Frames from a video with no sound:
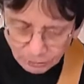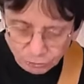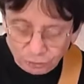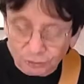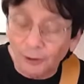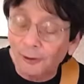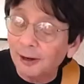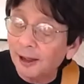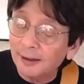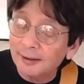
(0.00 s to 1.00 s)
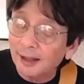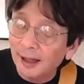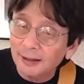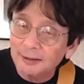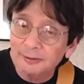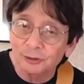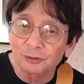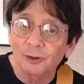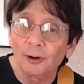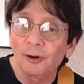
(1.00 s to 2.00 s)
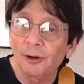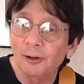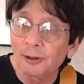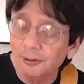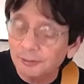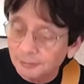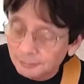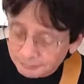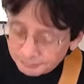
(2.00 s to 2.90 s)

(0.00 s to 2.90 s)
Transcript: She's all I got is gone.